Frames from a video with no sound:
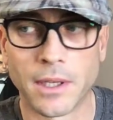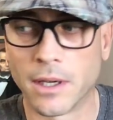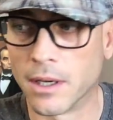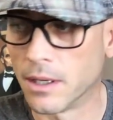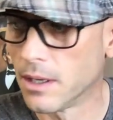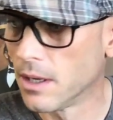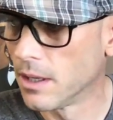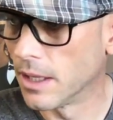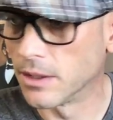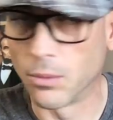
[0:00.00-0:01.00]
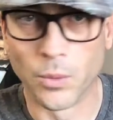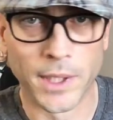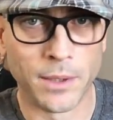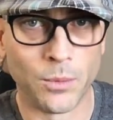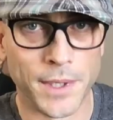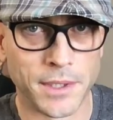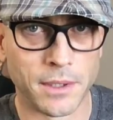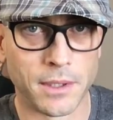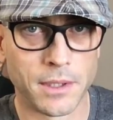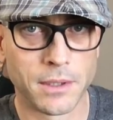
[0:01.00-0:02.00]
Uh, that's a really
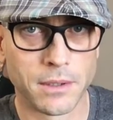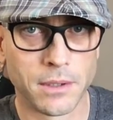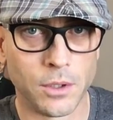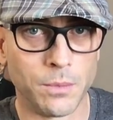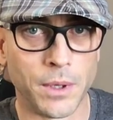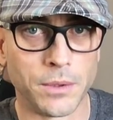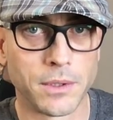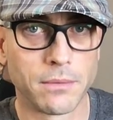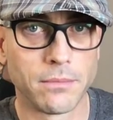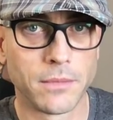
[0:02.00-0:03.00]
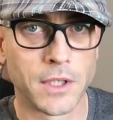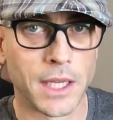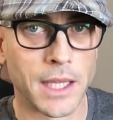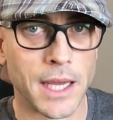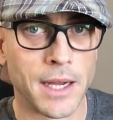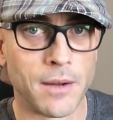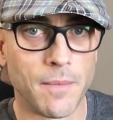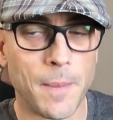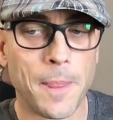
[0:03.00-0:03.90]
recent Q post. Check that out.